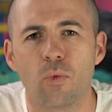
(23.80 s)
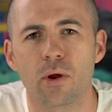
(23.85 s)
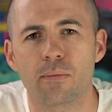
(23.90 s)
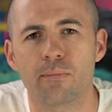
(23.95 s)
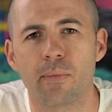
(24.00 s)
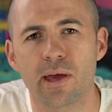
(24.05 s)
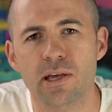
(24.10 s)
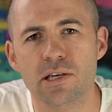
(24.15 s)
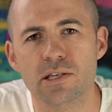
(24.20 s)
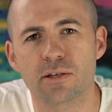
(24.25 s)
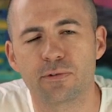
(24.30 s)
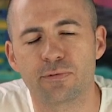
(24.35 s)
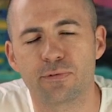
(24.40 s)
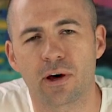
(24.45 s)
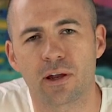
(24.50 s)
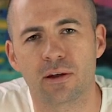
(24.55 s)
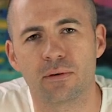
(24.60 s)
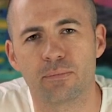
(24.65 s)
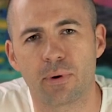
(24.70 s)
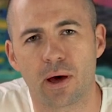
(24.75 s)
What makes the
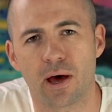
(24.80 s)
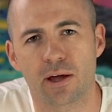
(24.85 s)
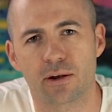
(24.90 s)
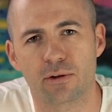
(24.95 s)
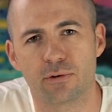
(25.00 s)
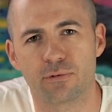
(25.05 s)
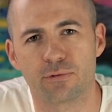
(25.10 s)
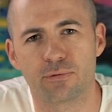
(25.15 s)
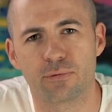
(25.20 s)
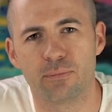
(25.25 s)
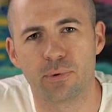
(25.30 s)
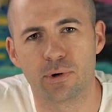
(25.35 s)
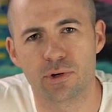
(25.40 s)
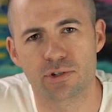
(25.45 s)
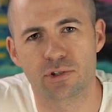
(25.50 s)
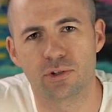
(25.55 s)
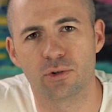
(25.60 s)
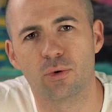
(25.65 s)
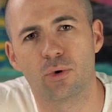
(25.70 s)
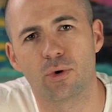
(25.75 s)
fun part of
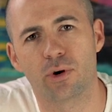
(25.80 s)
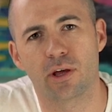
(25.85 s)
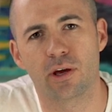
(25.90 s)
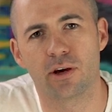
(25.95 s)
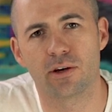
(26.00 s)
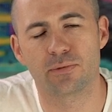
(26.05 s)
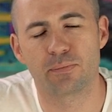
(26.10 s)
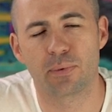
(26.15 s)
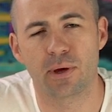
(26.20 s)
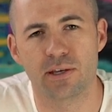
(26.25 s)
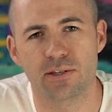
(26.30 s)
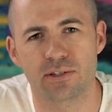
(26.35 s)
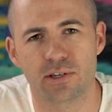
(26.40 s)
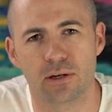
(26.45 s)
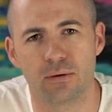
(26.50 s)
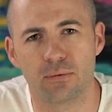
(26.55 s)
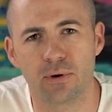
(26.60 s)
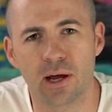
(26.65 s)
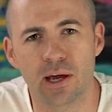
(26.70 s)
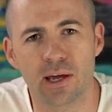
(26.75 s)
Burson Audio's
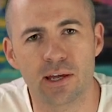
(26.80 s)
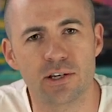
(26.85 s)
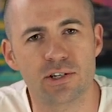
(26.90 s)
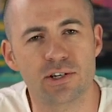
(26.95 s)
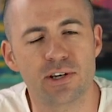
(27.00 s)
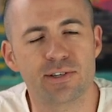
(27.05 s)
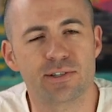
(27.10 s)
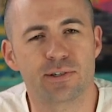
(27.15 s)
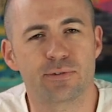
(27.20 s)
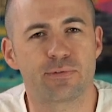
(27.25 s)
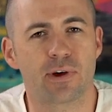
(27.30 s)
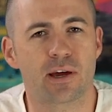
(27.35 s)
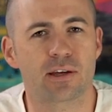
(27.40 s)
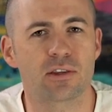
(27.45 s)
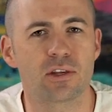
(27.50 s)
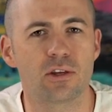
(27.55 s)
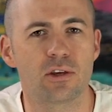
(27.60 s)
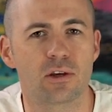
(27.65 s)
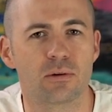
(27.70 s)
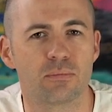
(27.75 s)
PC range is the
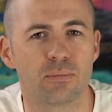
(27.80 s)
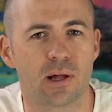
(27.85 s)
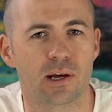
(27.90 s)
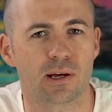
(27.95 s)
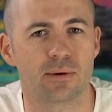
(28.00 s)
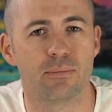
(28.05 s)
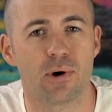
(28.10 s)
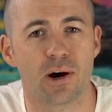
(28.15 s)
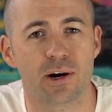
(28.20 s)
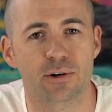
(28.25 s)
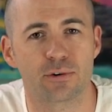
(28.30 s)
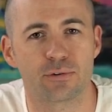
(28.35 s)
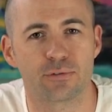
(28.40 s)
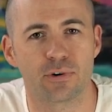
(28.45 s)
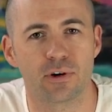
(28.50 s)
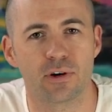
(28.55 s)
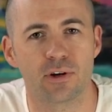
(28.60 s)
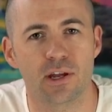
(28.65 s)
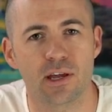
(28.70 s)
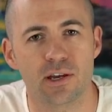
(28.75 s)
fact that you can plug a
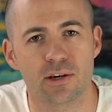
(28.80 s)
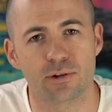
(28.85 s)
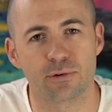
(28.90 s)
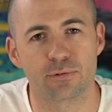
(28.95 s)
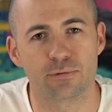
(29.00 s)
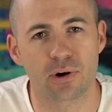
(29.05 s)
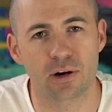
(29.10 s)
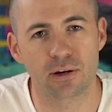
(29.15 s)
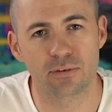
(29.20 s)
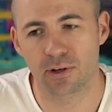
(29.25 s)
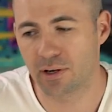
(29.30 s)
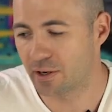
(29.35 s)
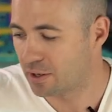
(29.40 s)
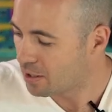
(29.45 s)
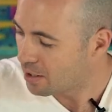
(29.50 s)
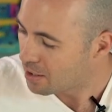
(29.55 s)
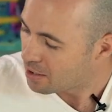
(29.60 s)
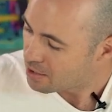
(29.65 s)
microphone into the front of it.